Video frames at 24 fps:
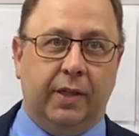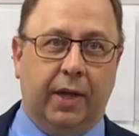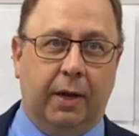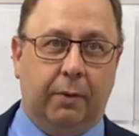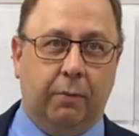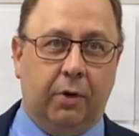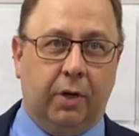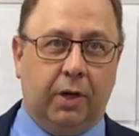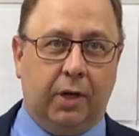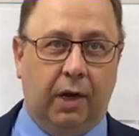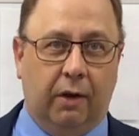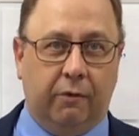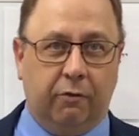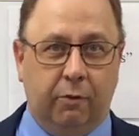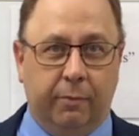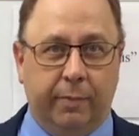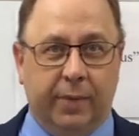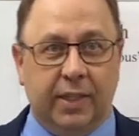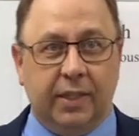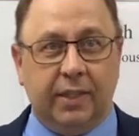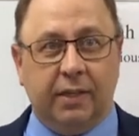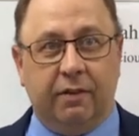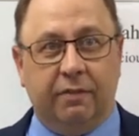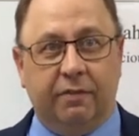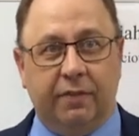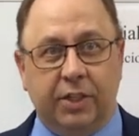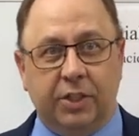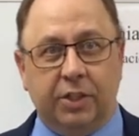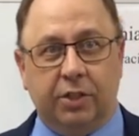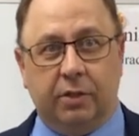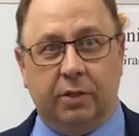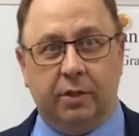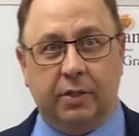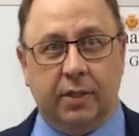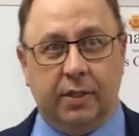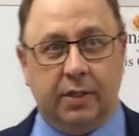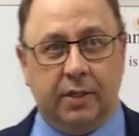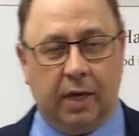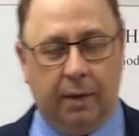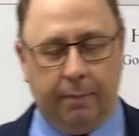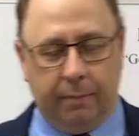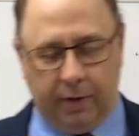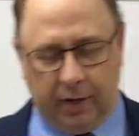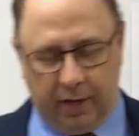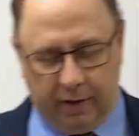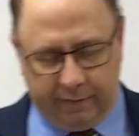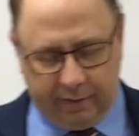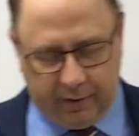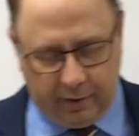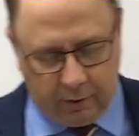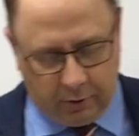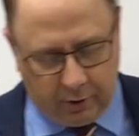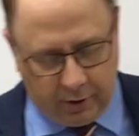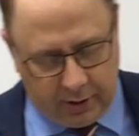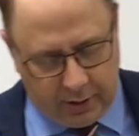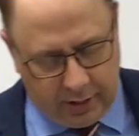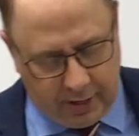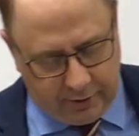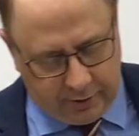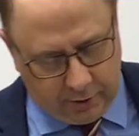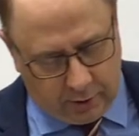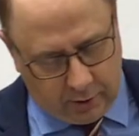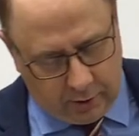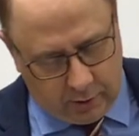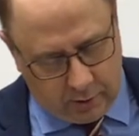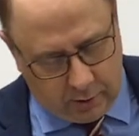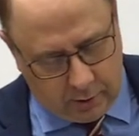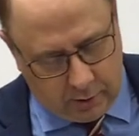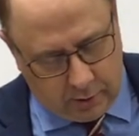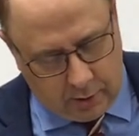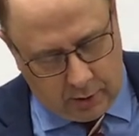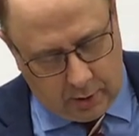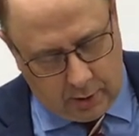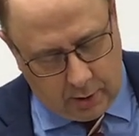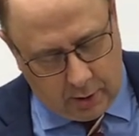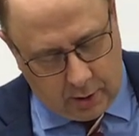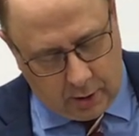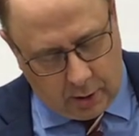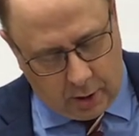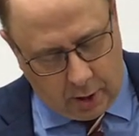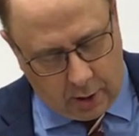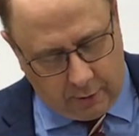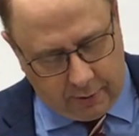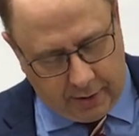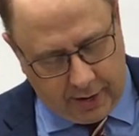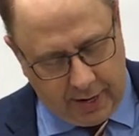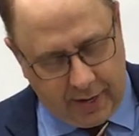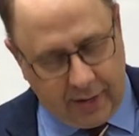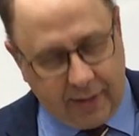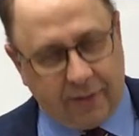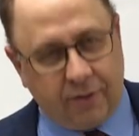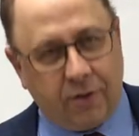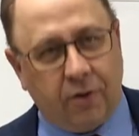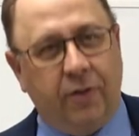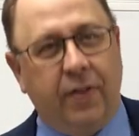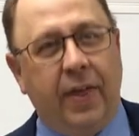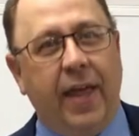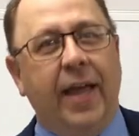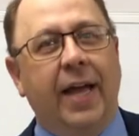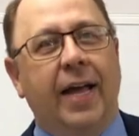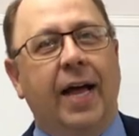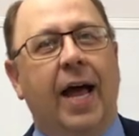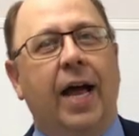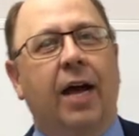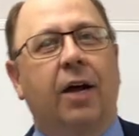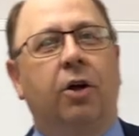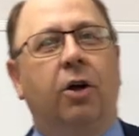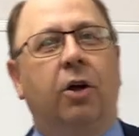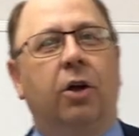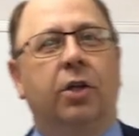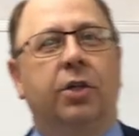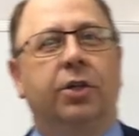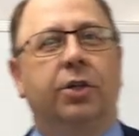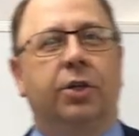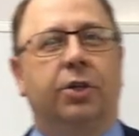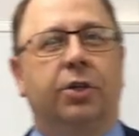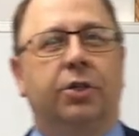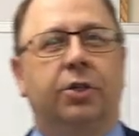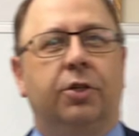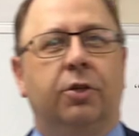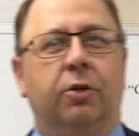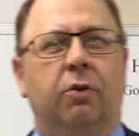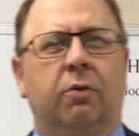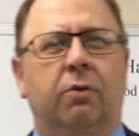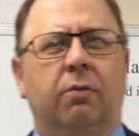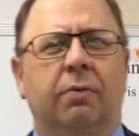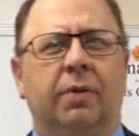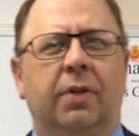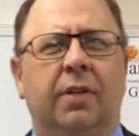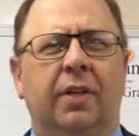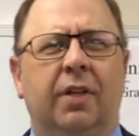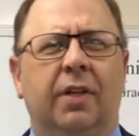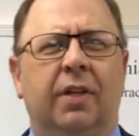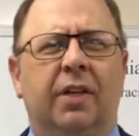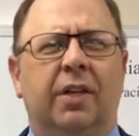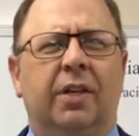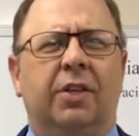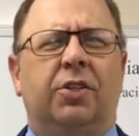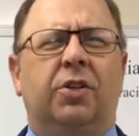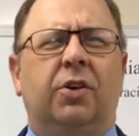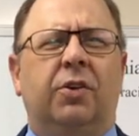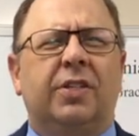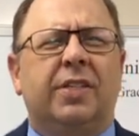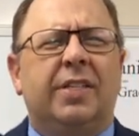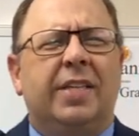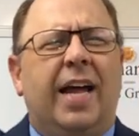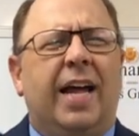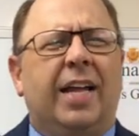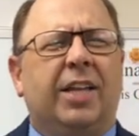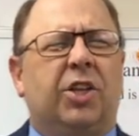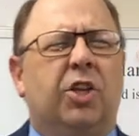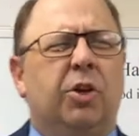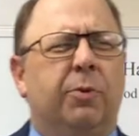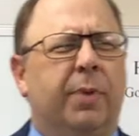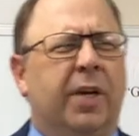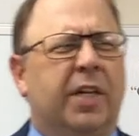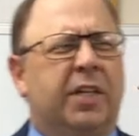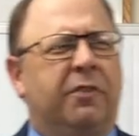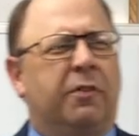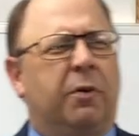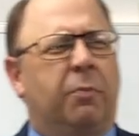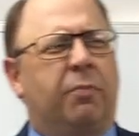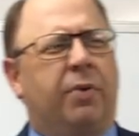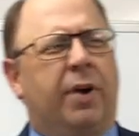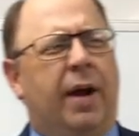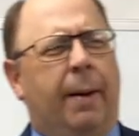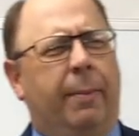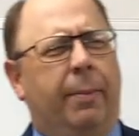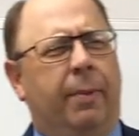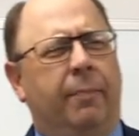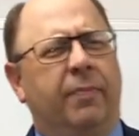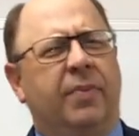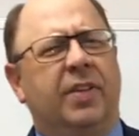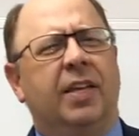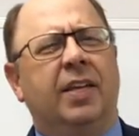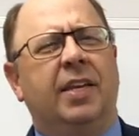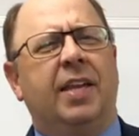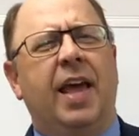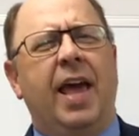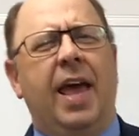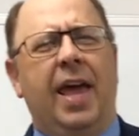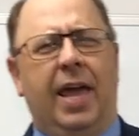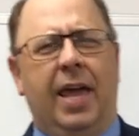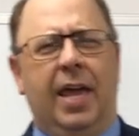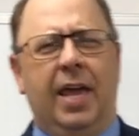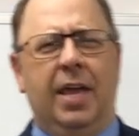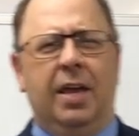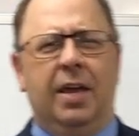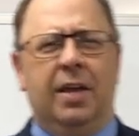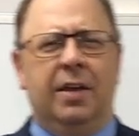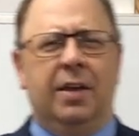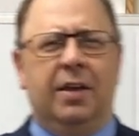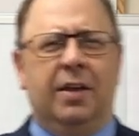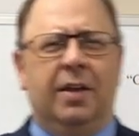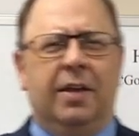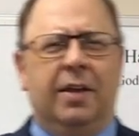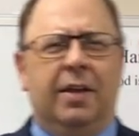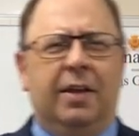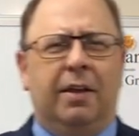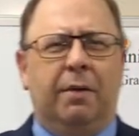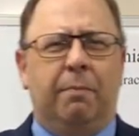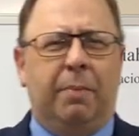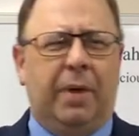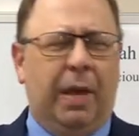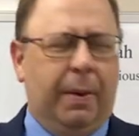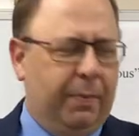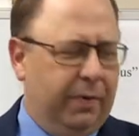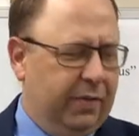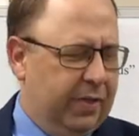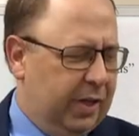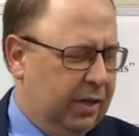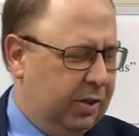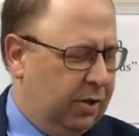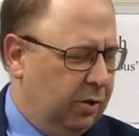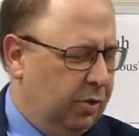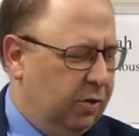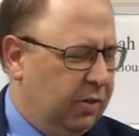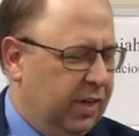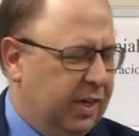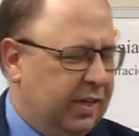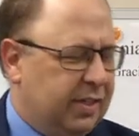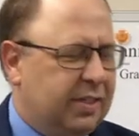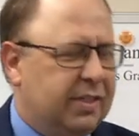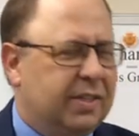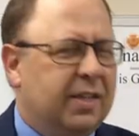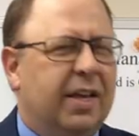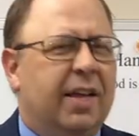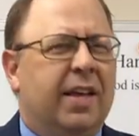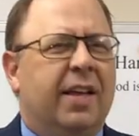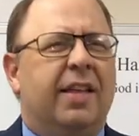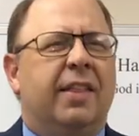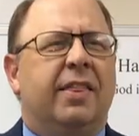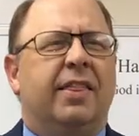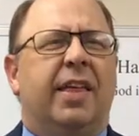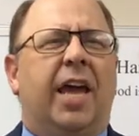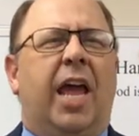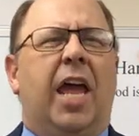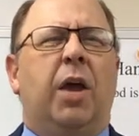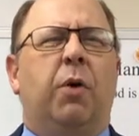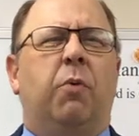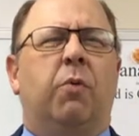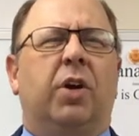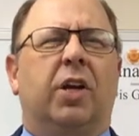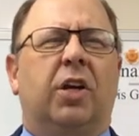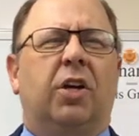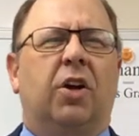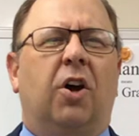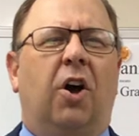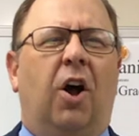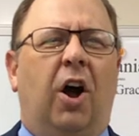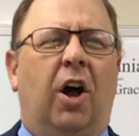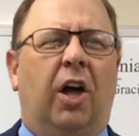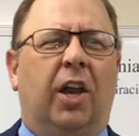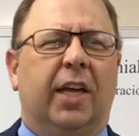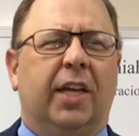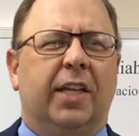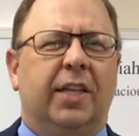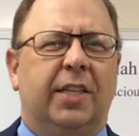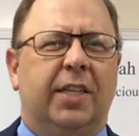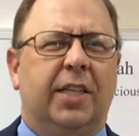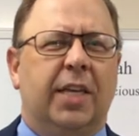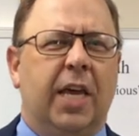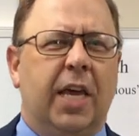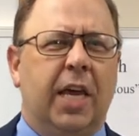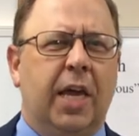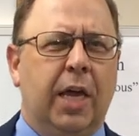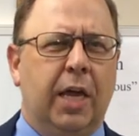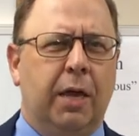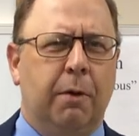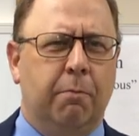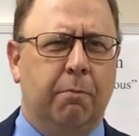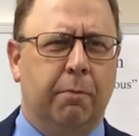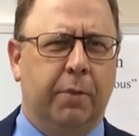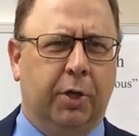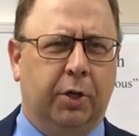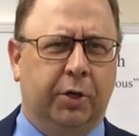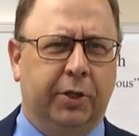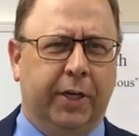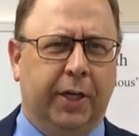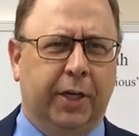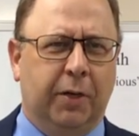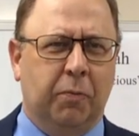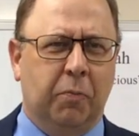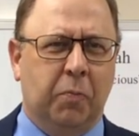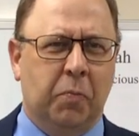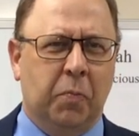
They were government officials to some level or another. All right, so they got called here too. So it's not too much of a problem. Today, people that do this, they would call it team building.